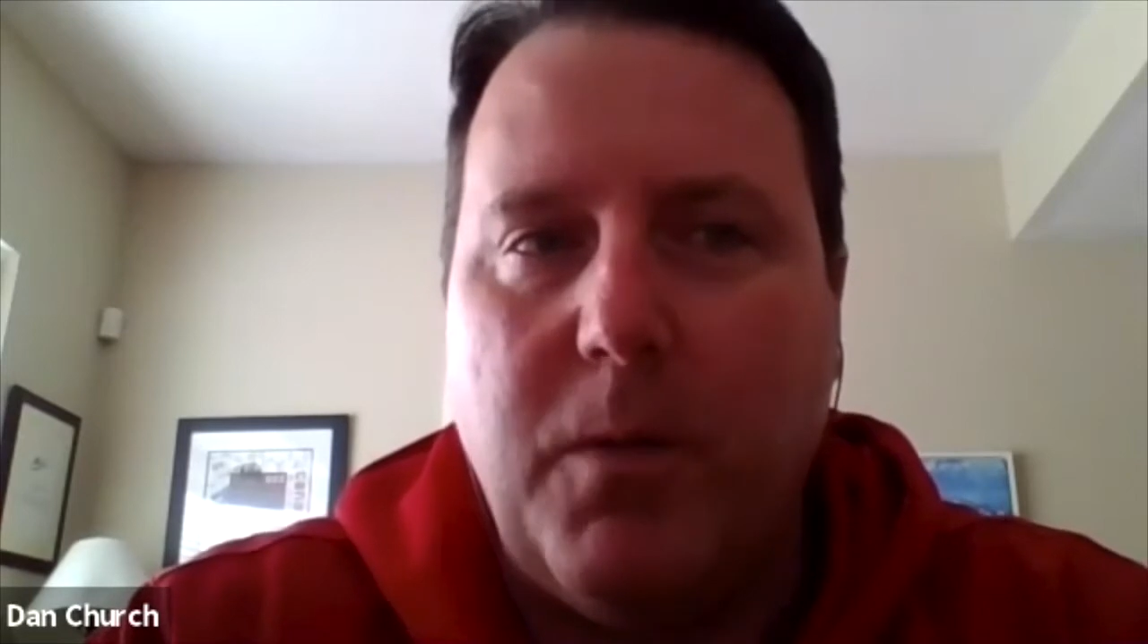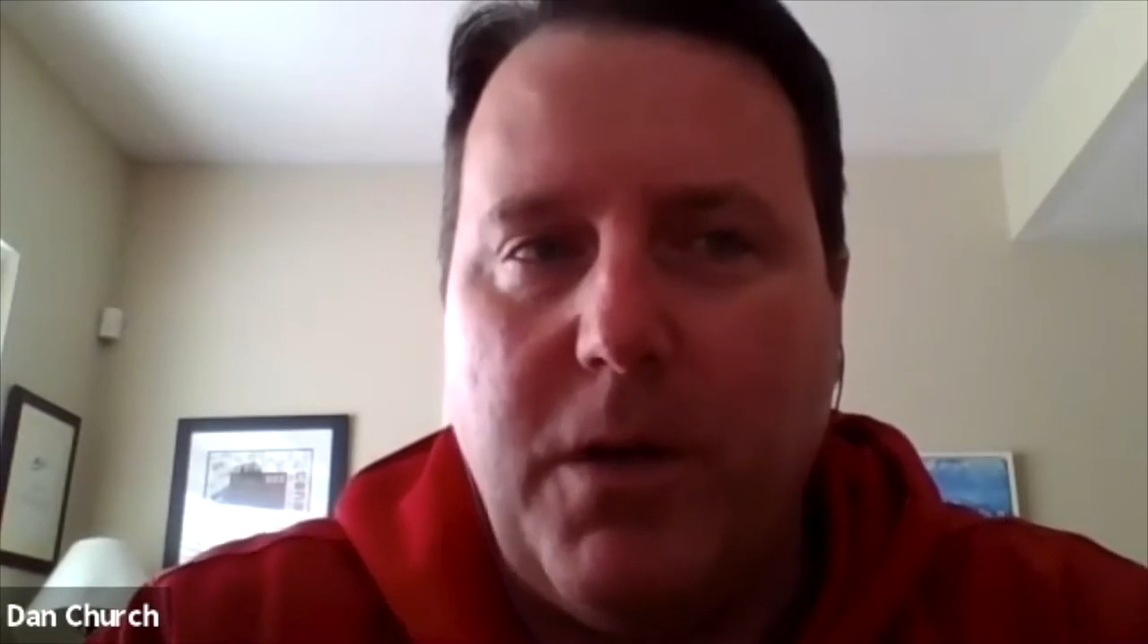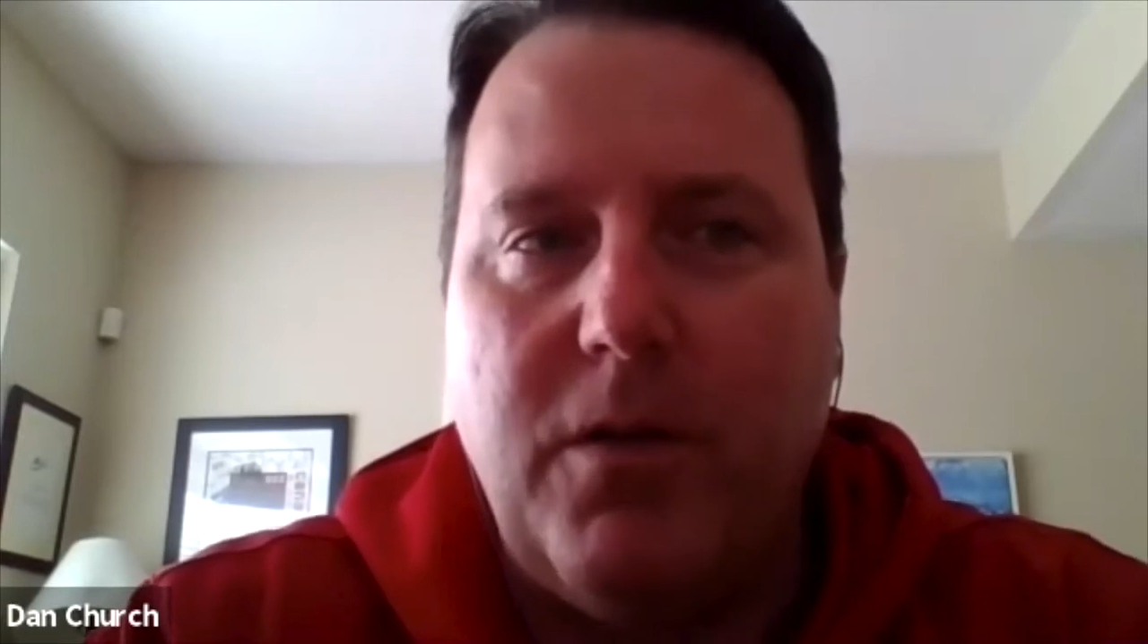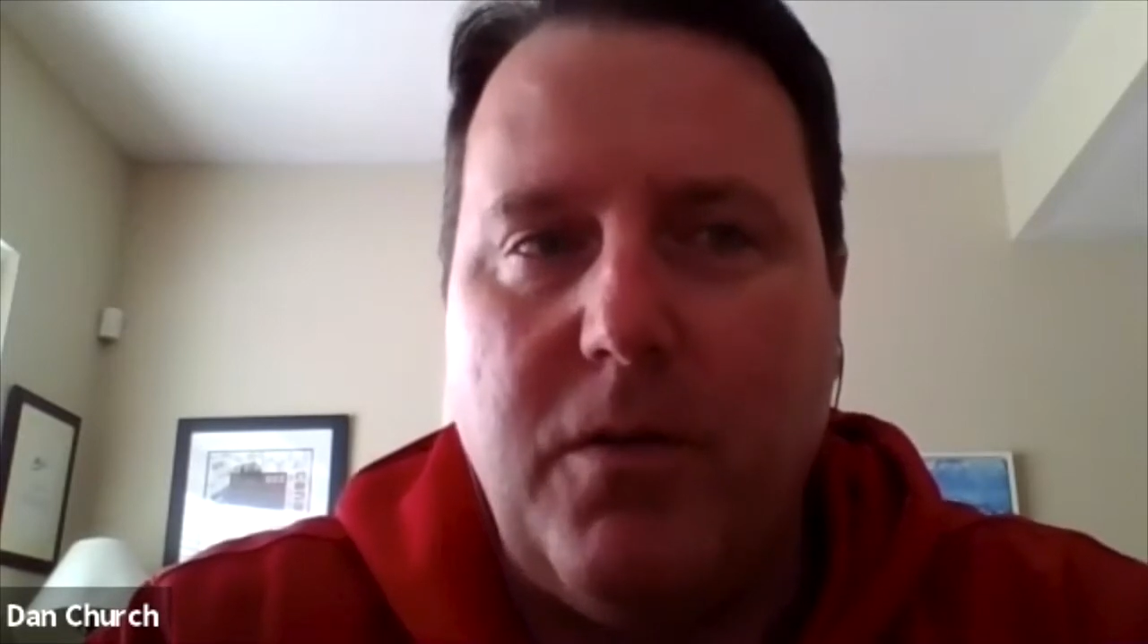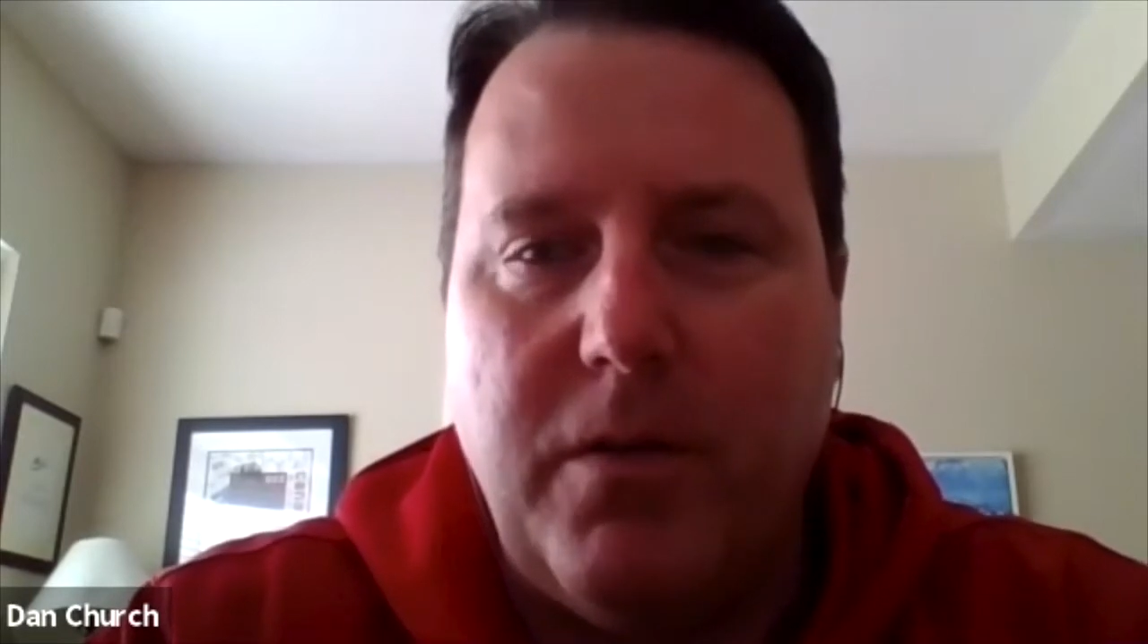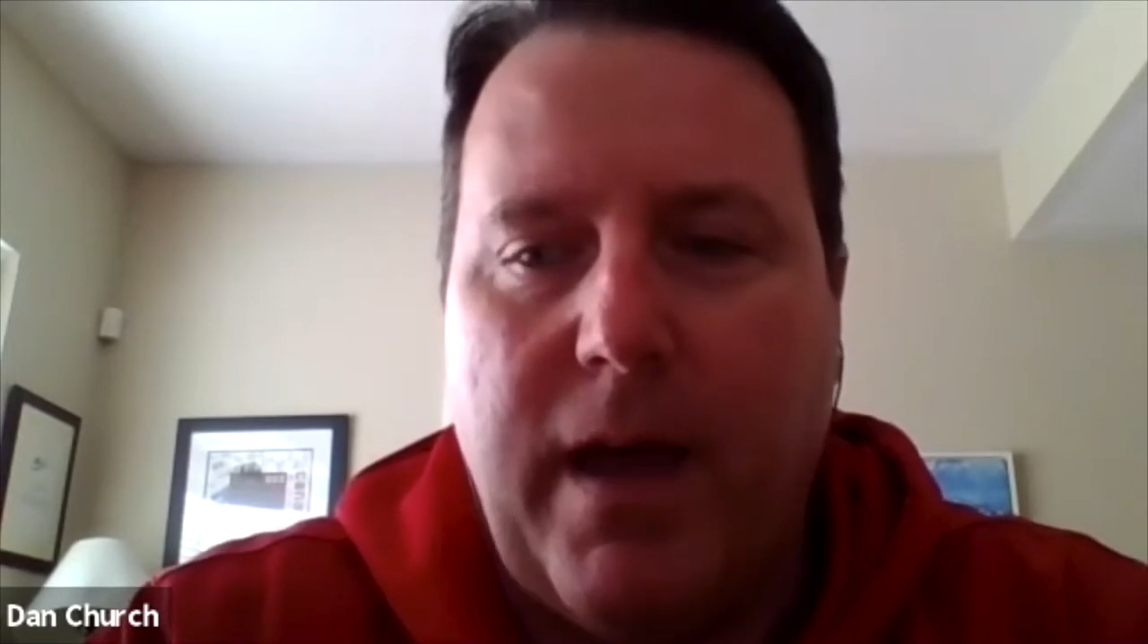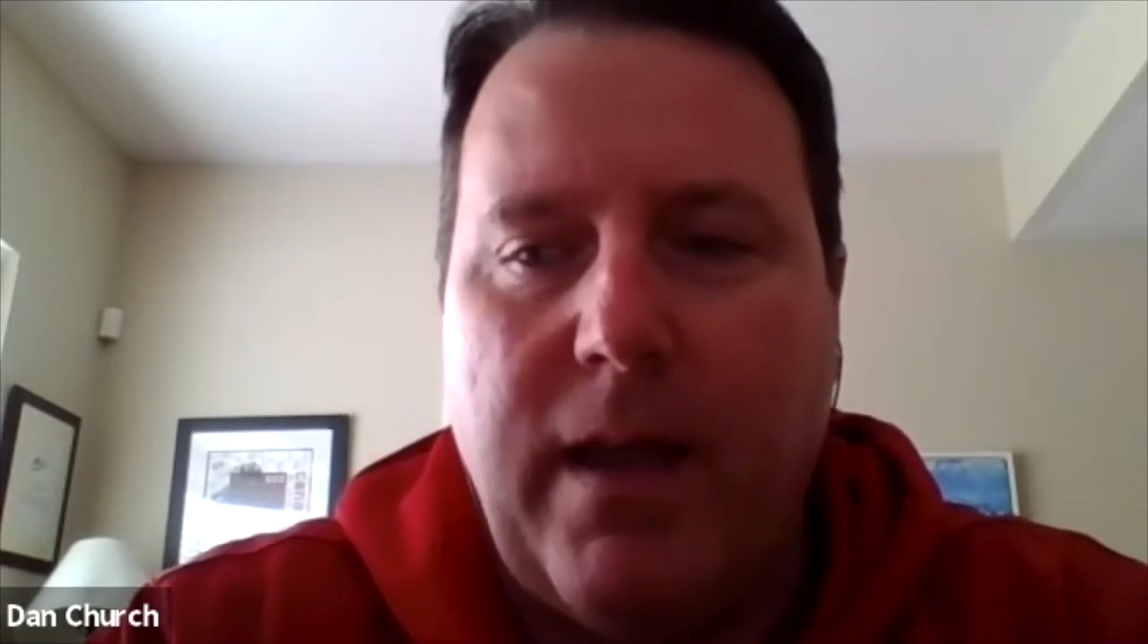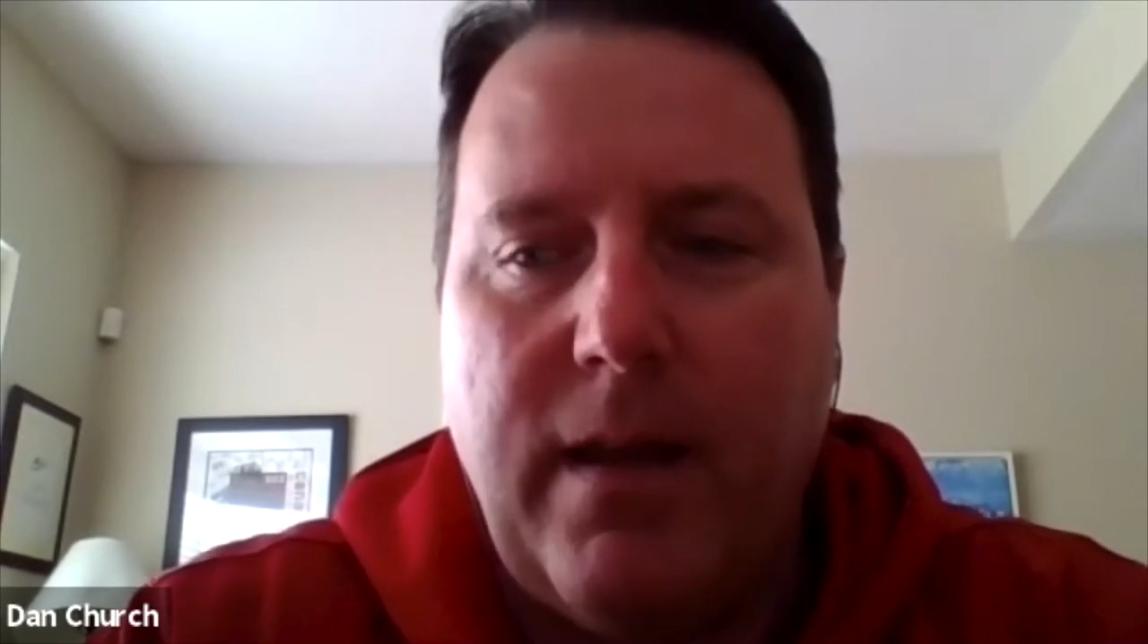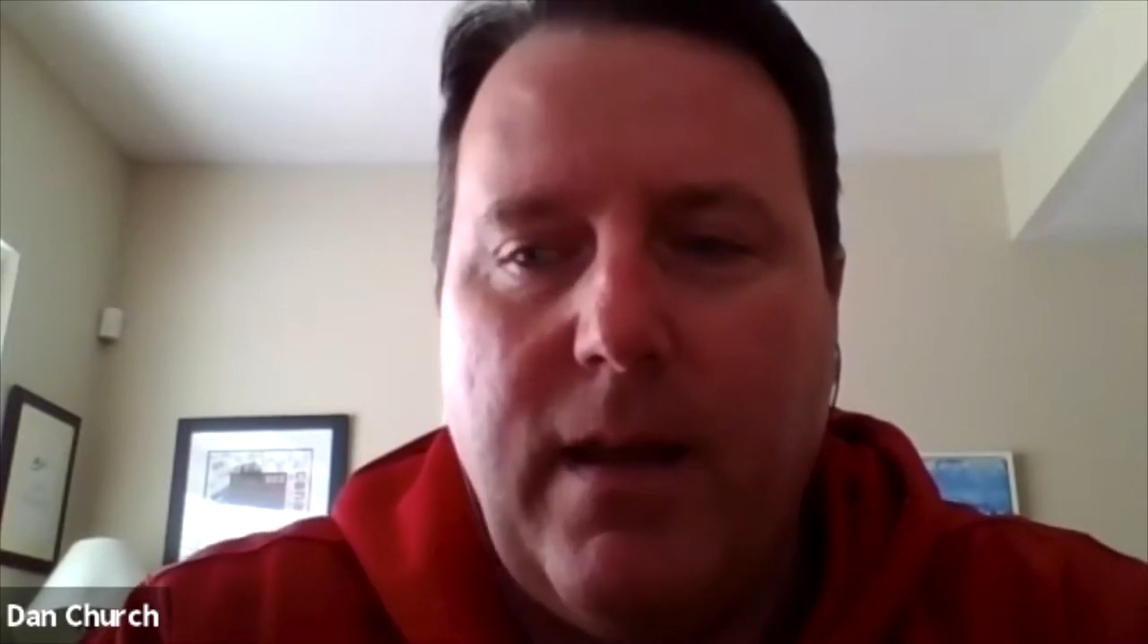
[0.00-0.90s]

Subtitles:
when you do that.